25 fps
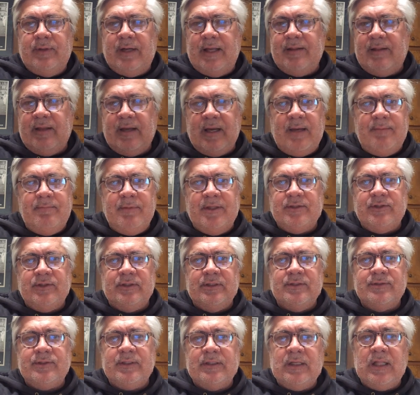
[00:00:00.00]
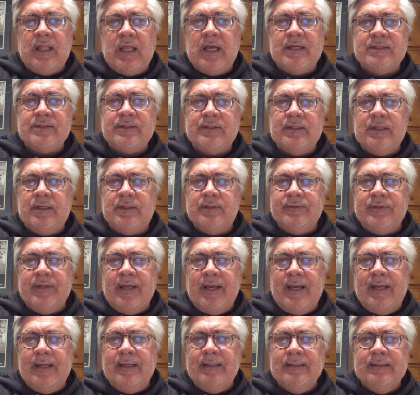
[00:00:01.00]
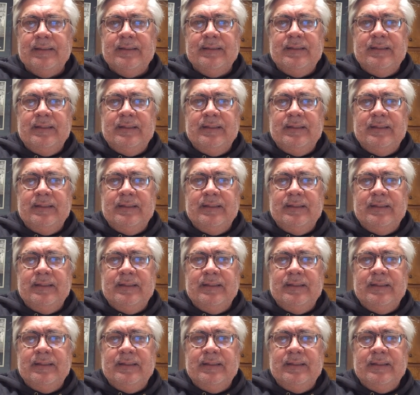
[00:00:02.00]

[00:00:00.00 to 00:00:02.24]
and I think I mentioned this in class the other day,